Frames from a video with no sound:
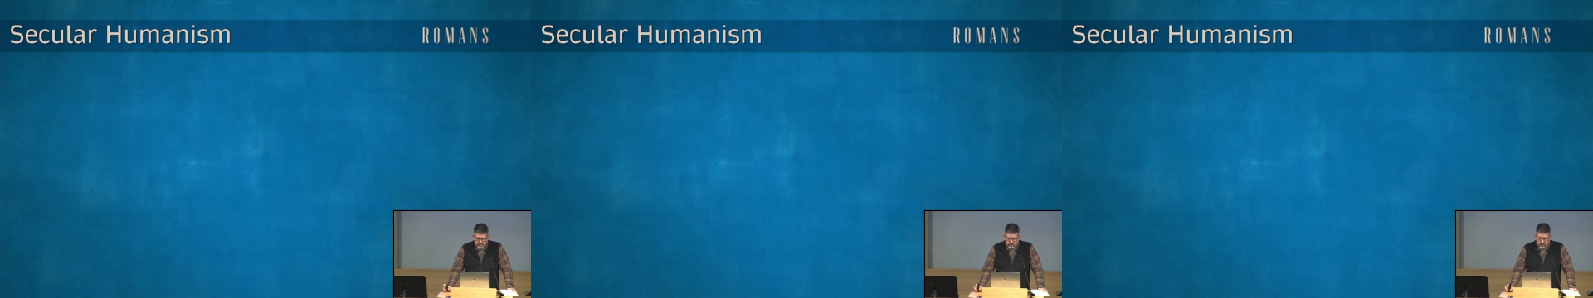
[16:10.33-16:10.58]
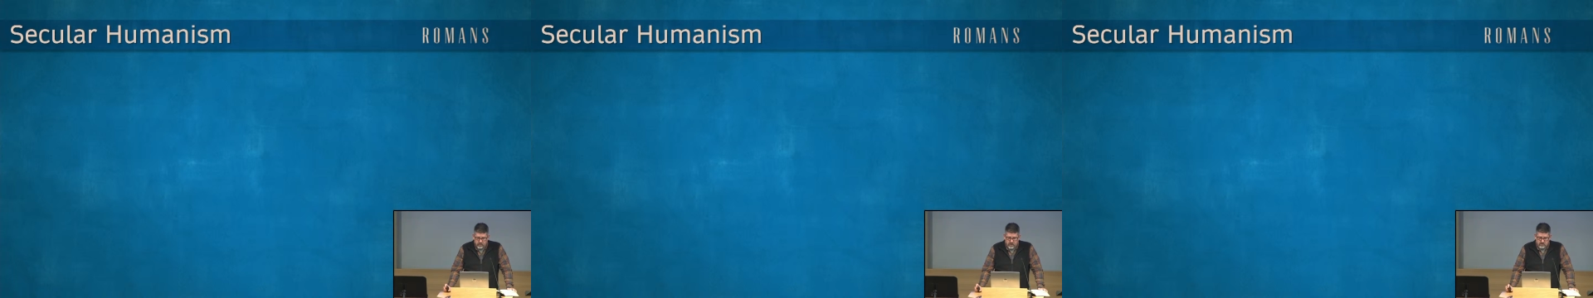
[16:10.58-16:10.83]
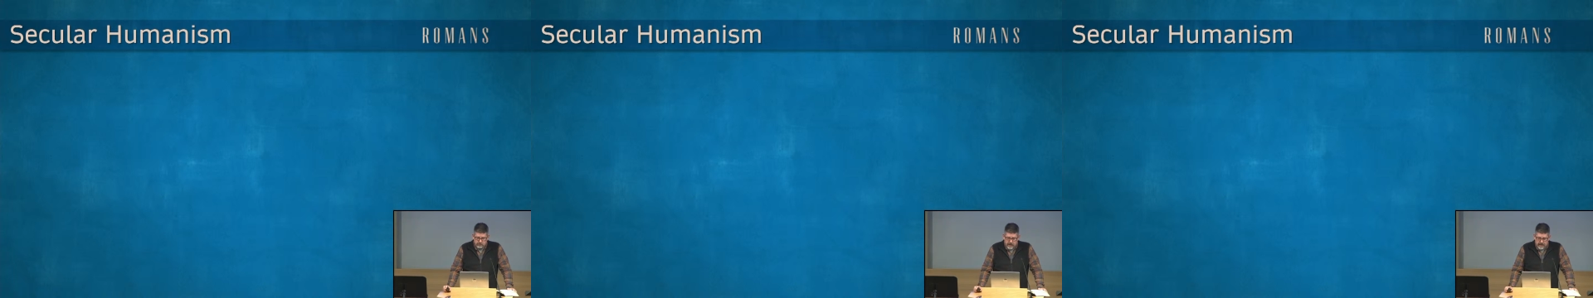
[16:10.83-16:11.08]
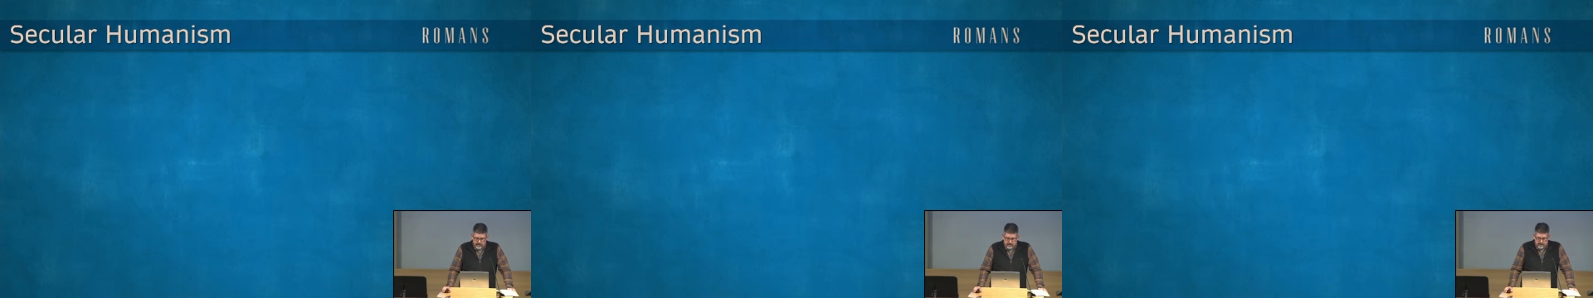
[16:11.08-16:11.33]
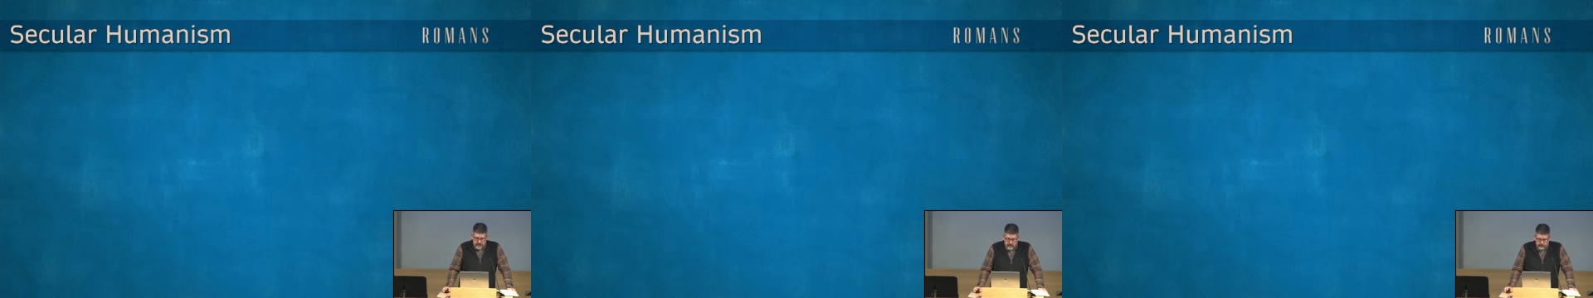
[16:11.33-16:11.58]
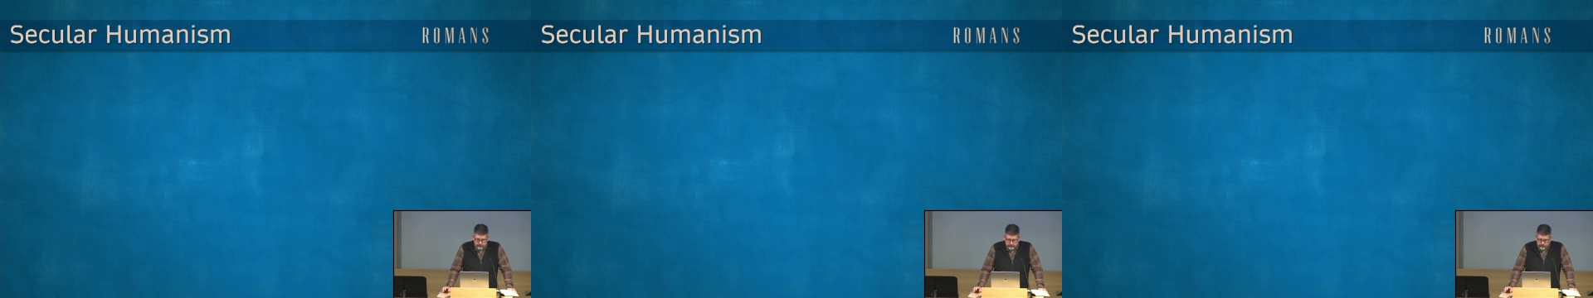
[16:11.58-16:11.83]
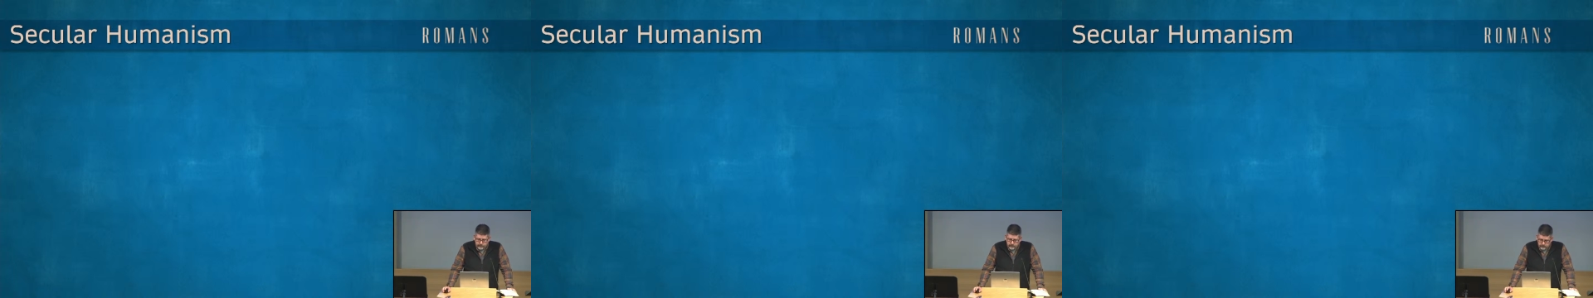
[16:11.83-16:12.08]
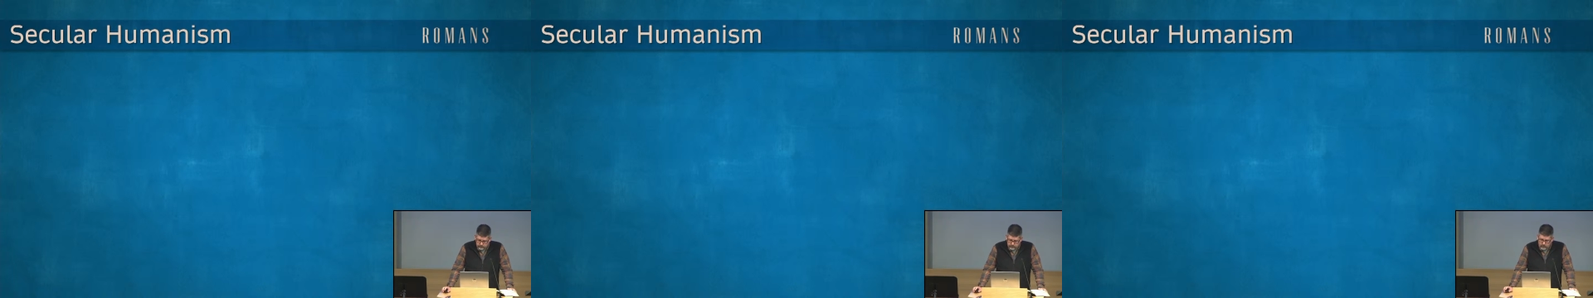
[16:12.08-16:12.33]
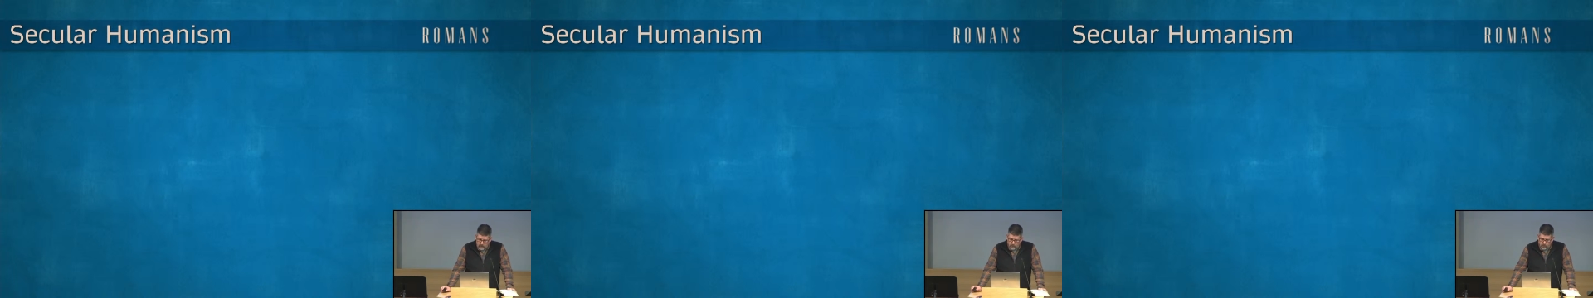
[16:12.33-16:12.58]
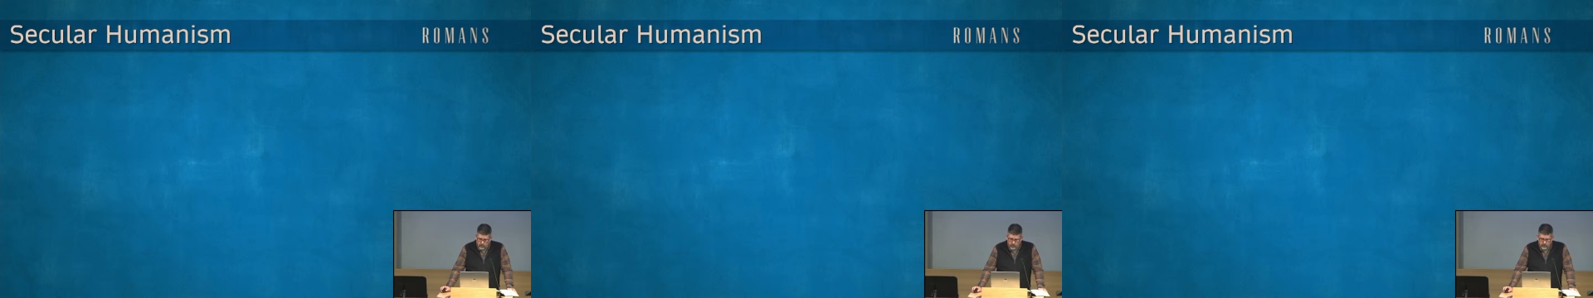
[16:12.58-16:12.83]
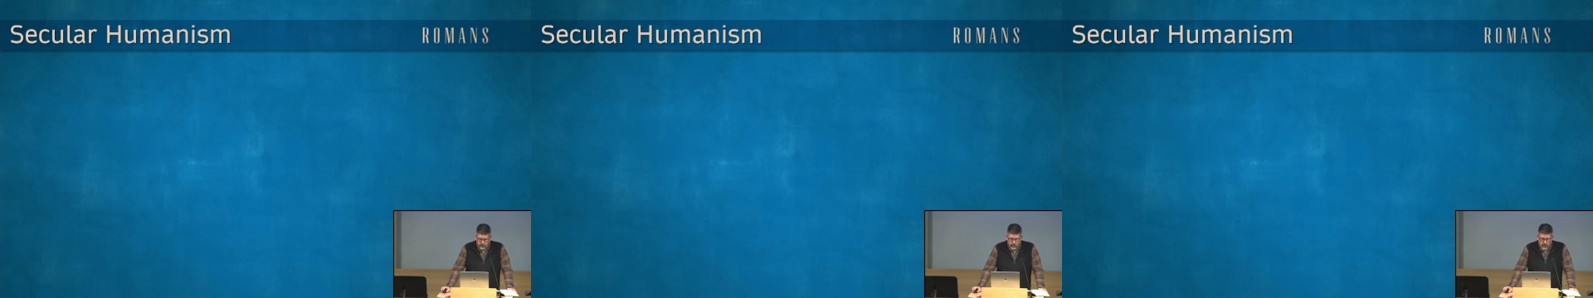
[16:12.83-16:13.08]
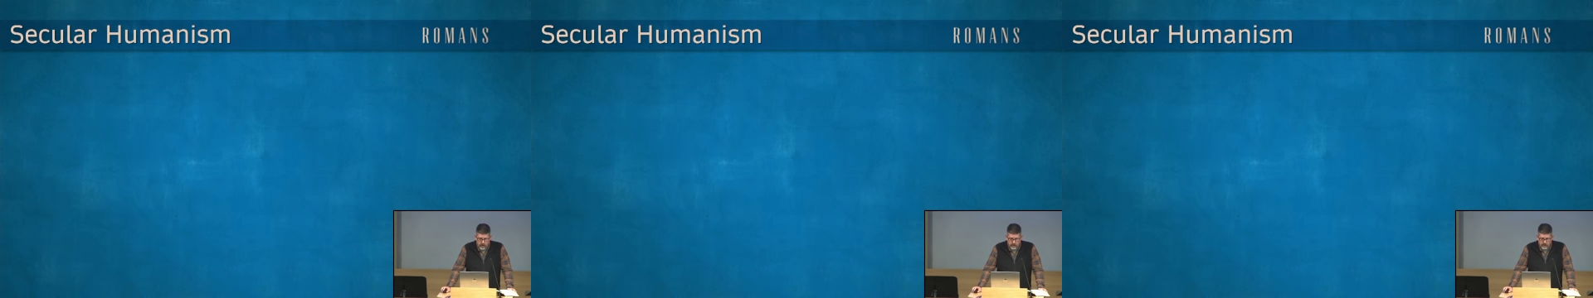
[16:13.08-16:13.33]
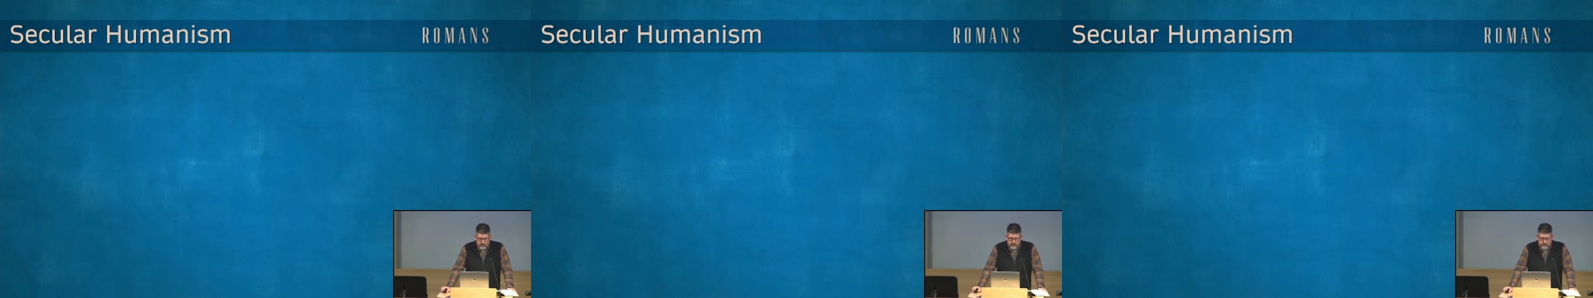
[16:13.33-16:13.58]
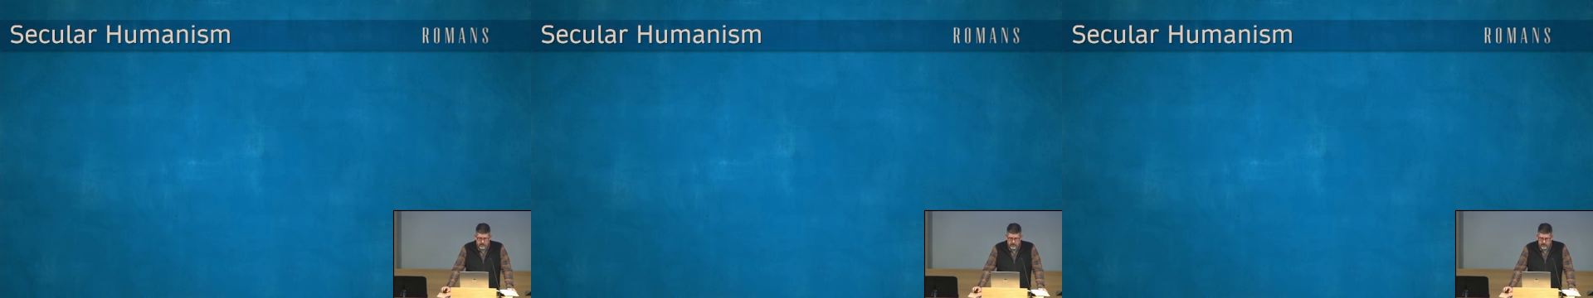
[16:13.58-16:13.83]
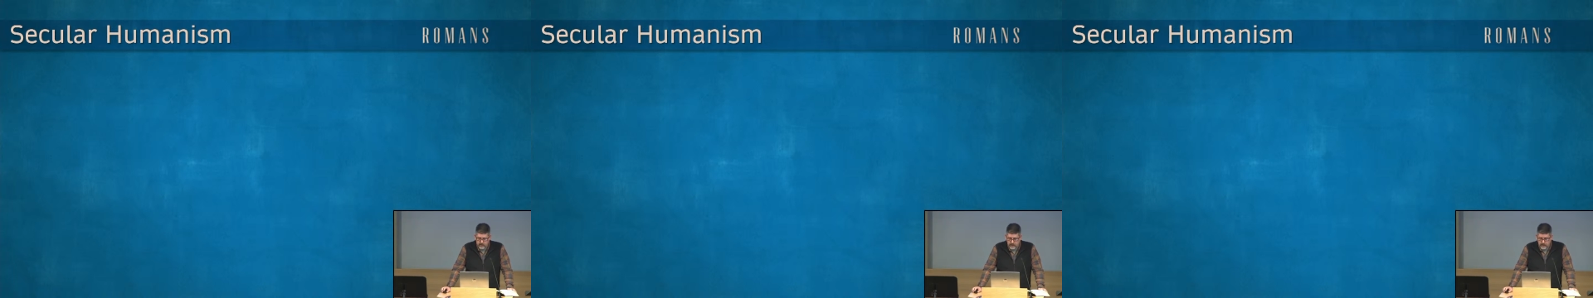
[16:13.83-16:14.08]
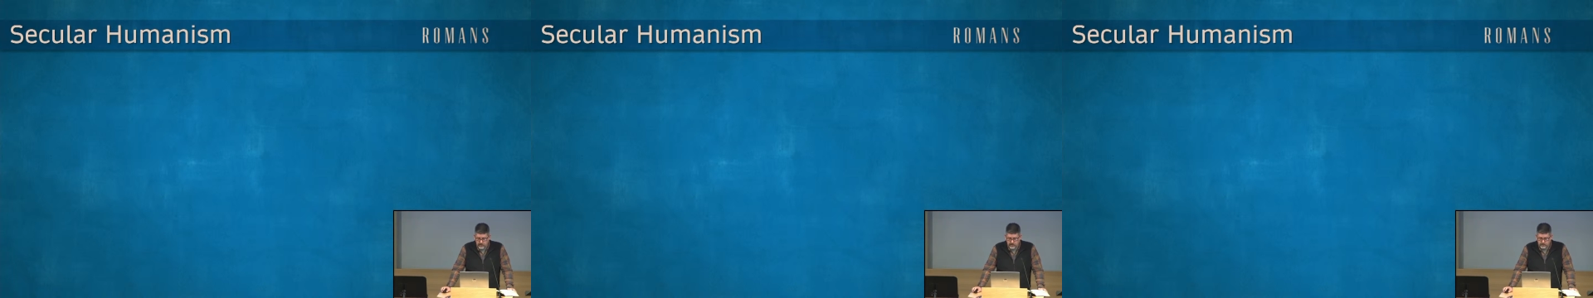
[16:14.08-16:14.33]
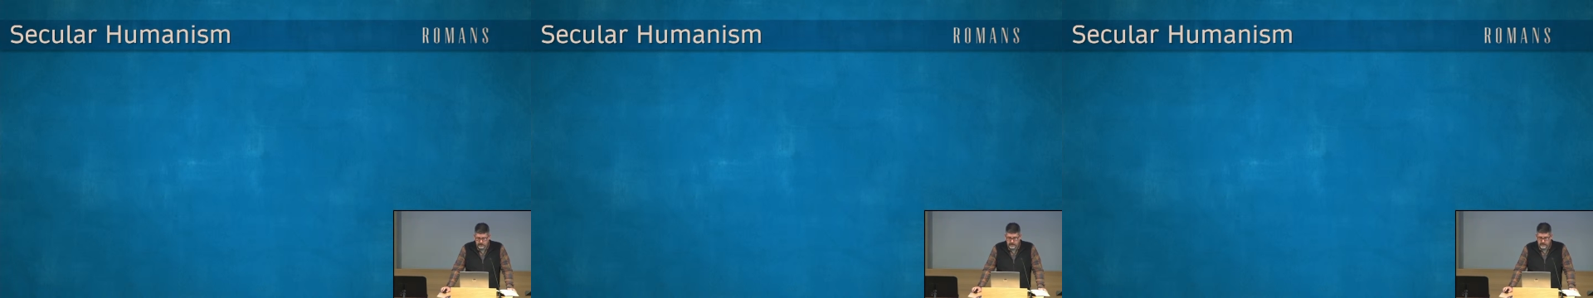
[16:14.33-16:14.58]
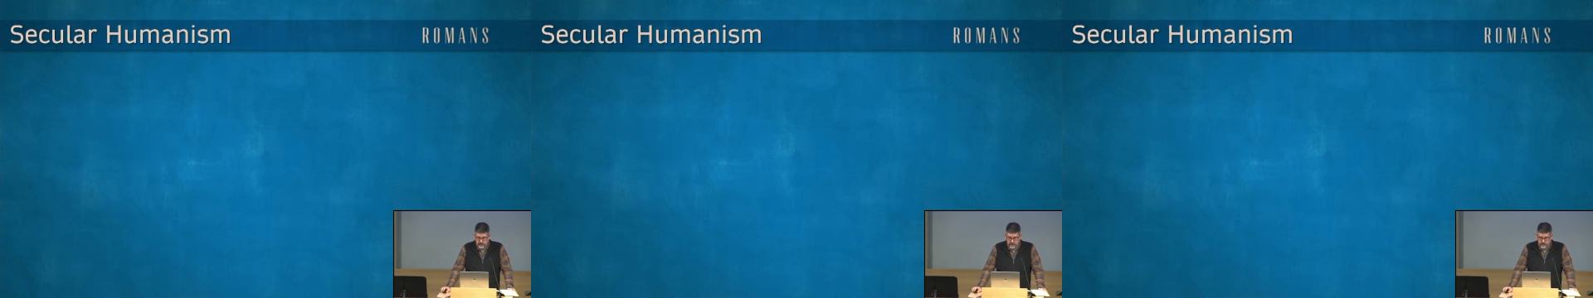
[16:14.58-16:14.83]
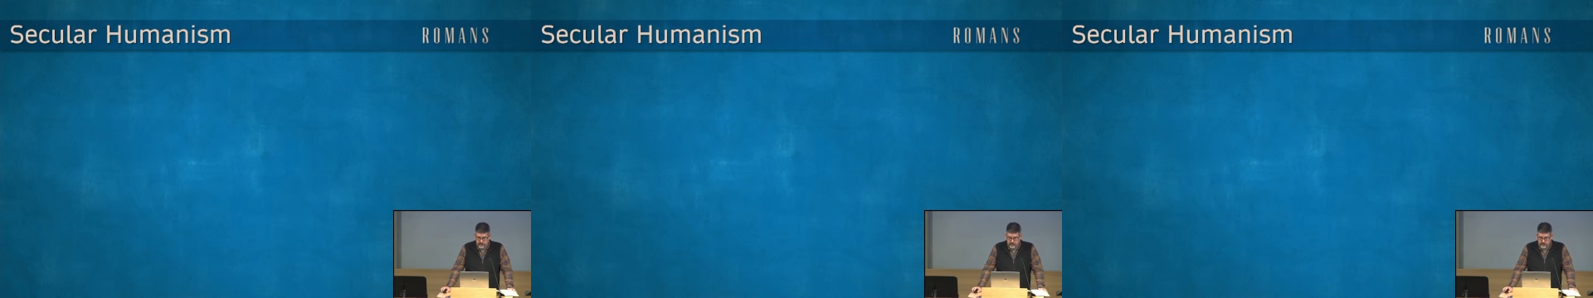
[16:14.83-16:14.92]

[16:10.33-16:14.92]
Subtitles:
Nobody's mouth can be seen.